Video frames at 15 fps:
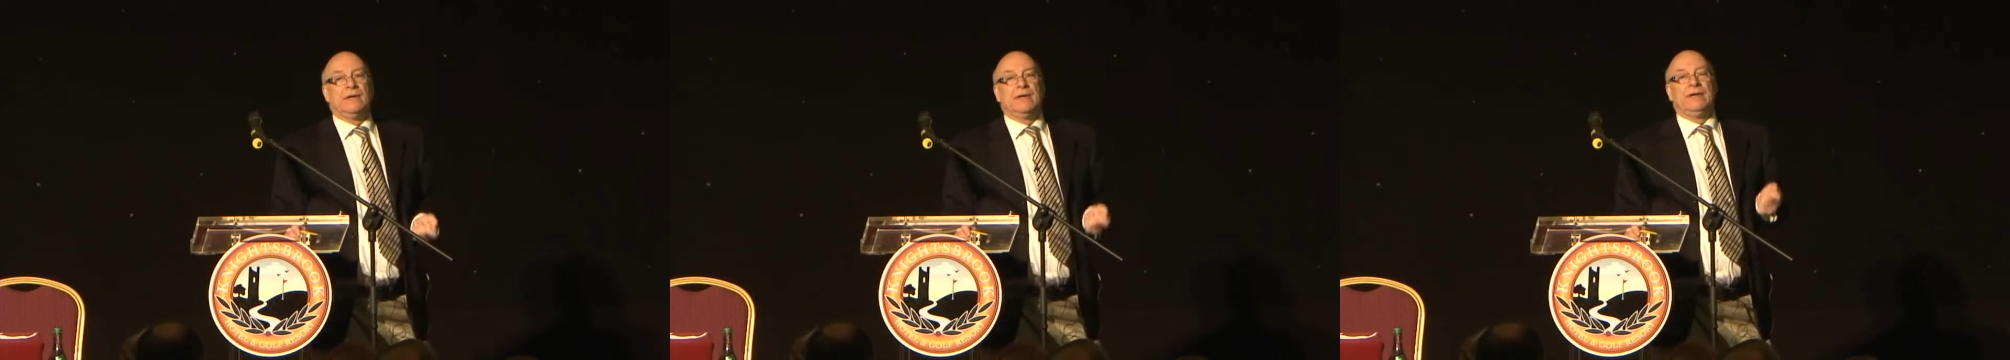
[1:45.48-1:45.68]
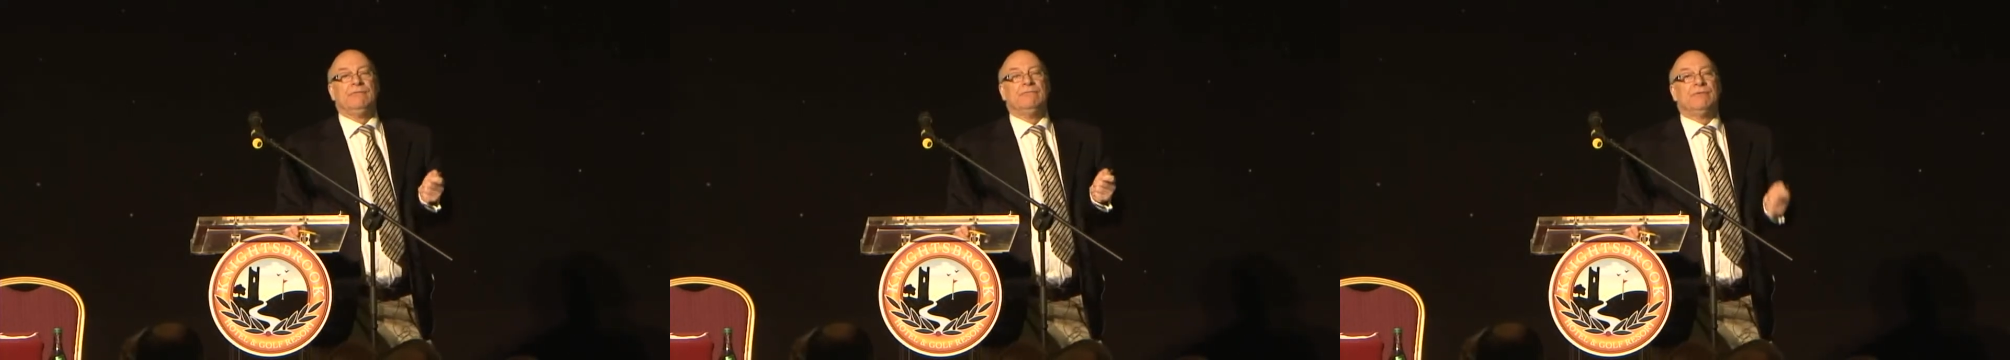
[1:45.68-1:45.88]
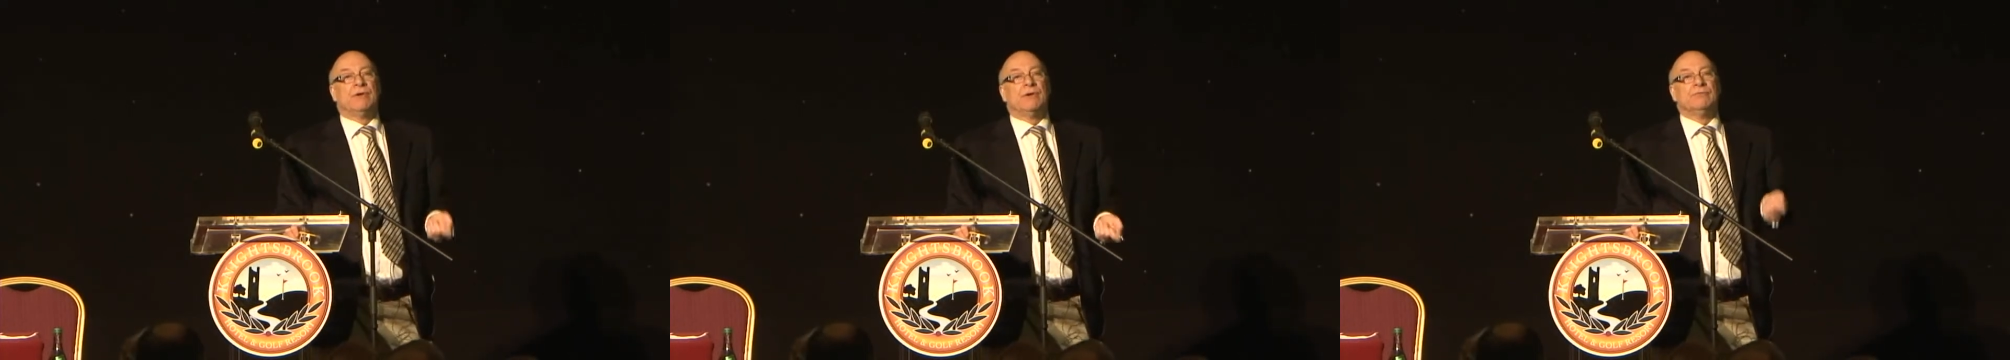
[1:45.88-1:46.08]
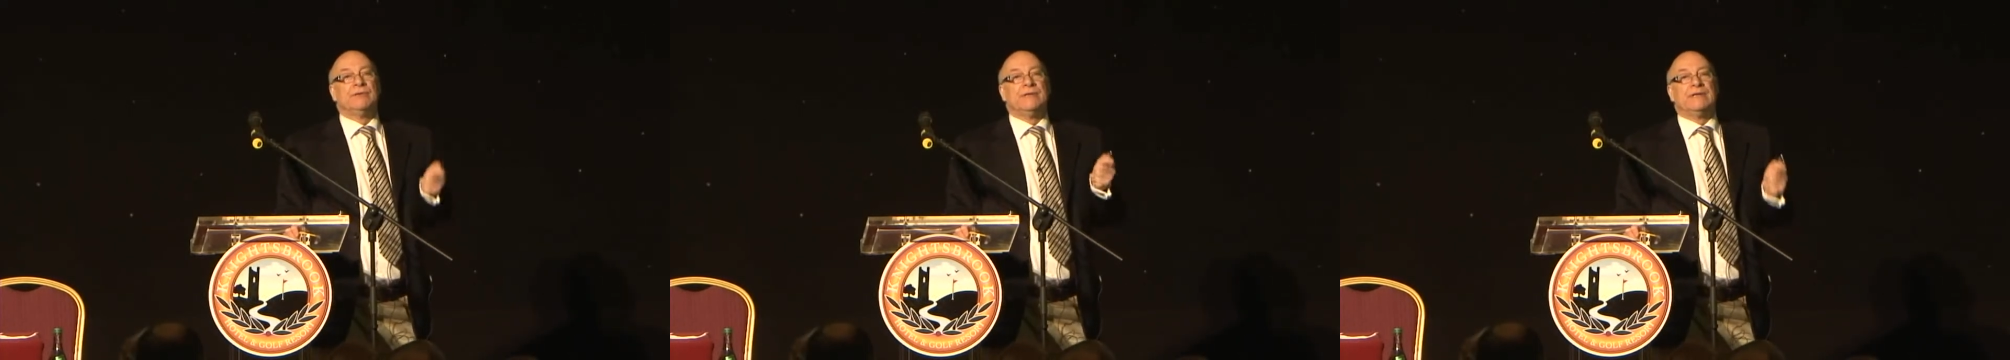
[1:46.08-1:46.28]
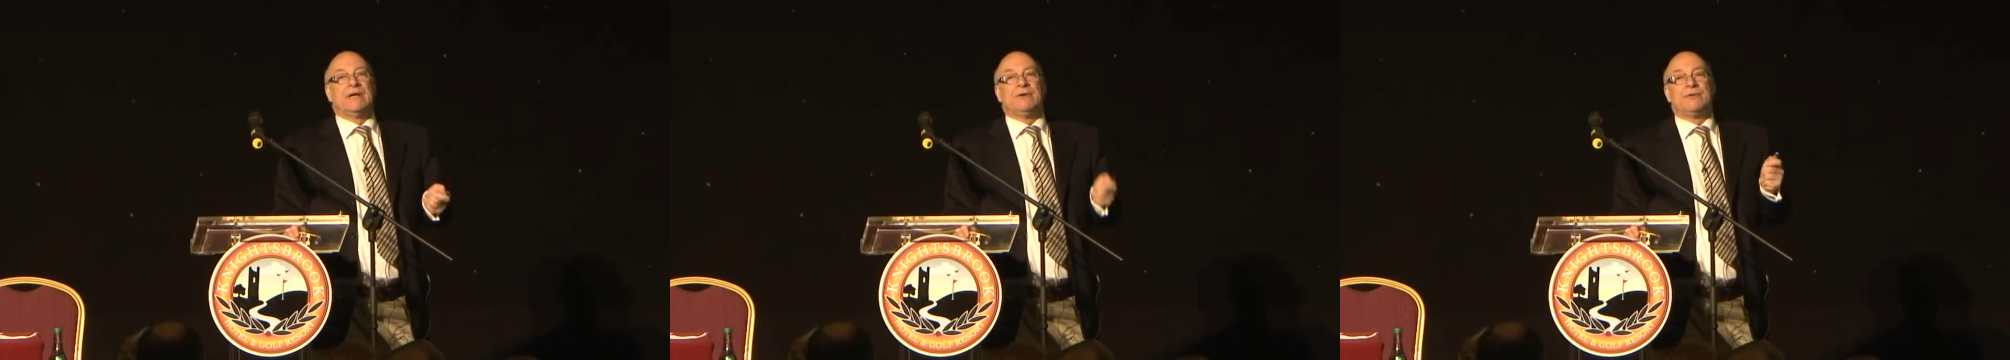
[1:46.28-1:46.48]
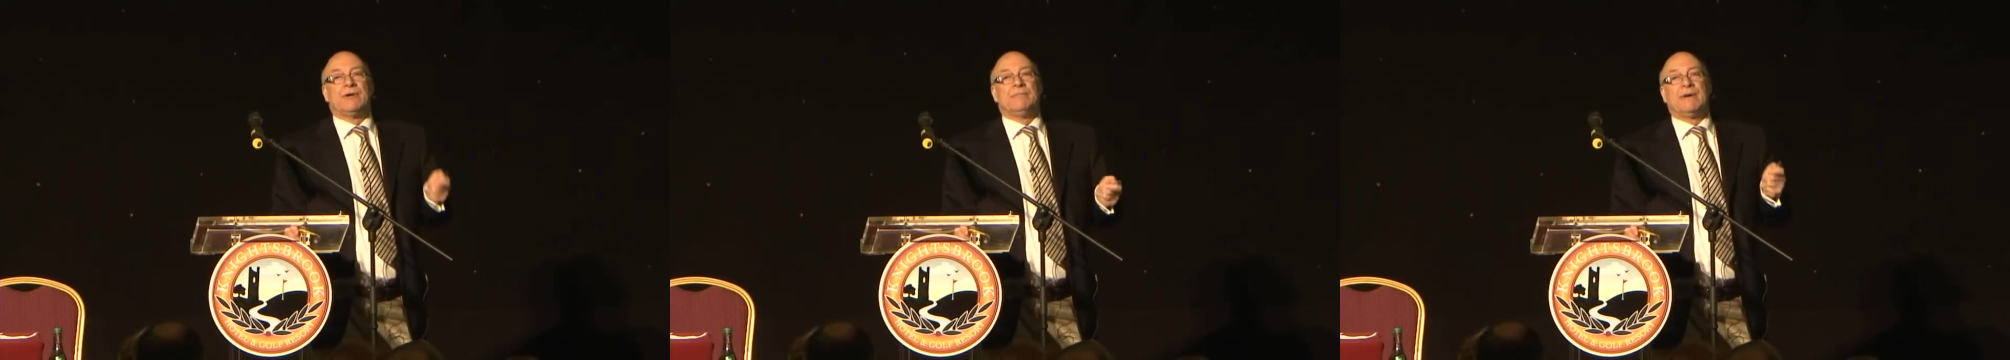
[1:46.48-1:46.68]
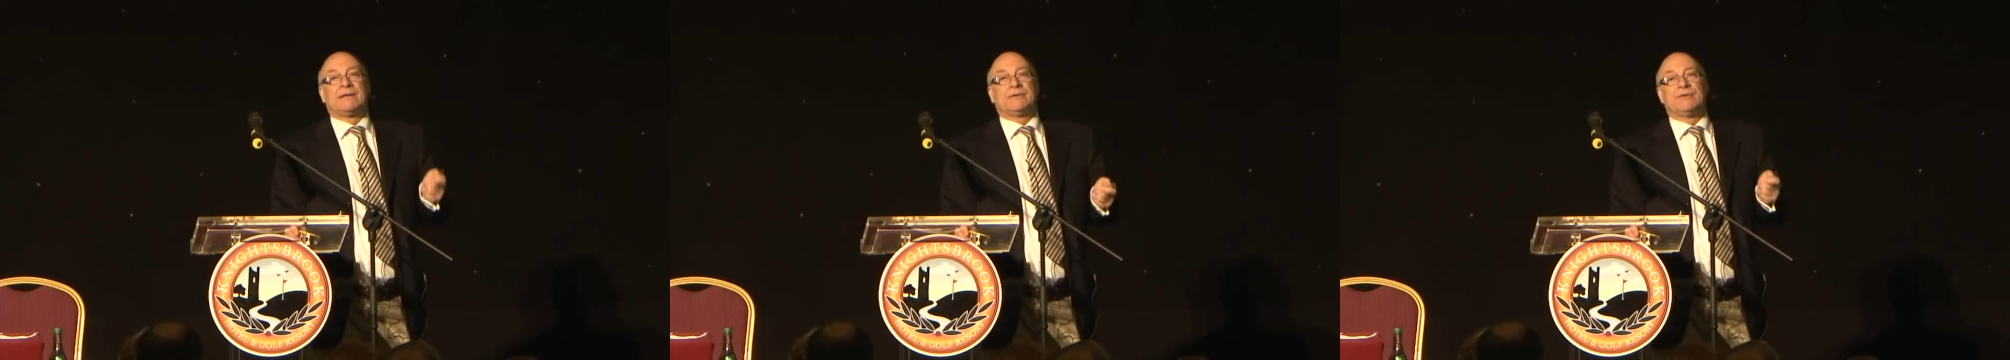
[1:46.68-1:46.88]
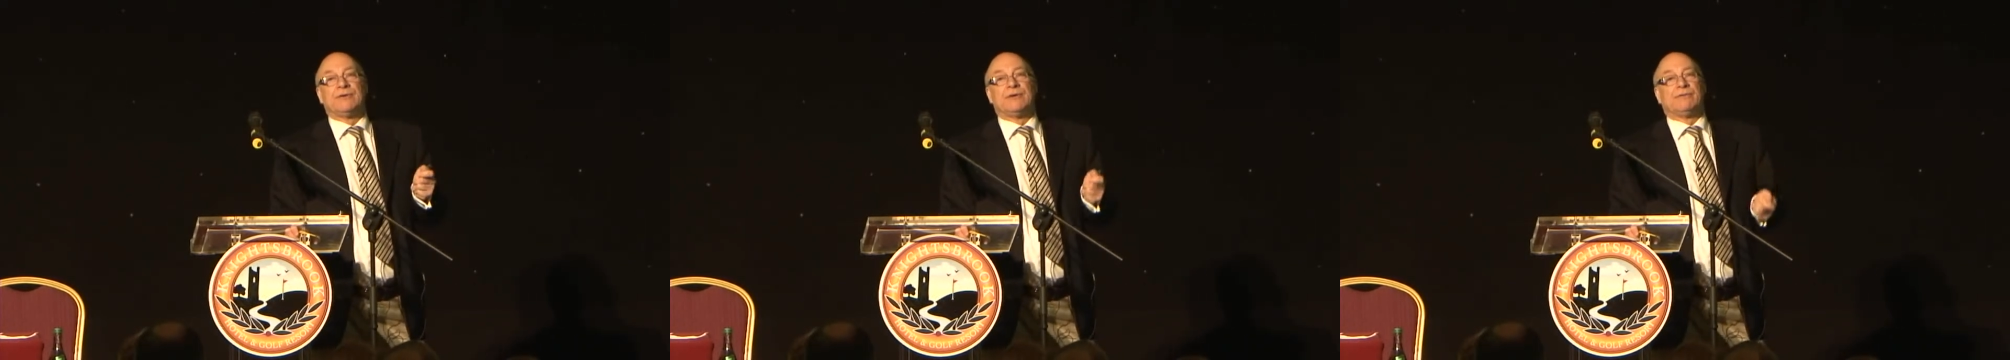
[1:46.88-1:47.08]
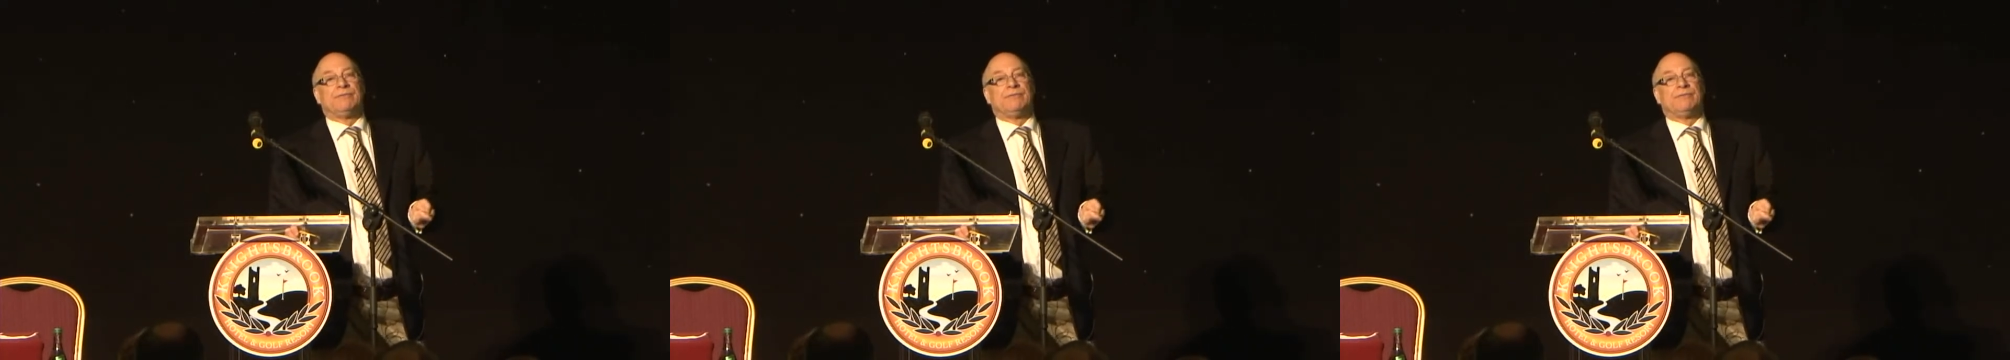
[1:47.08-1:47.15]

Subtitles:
involved electromagnetic